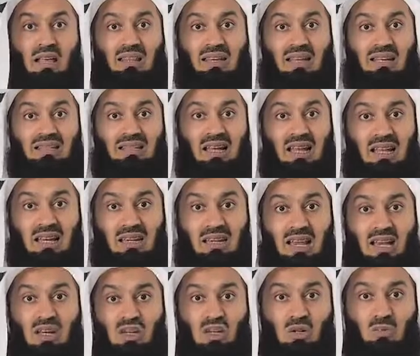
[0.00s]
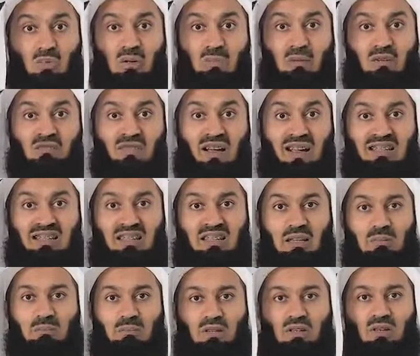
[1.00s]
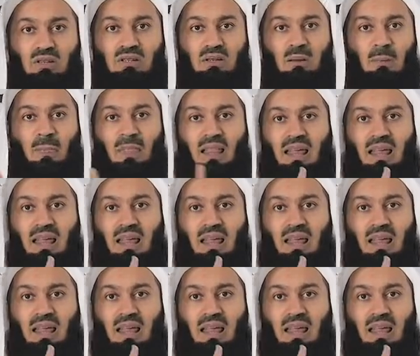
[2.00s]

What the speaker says: The entire nation will be fighting them because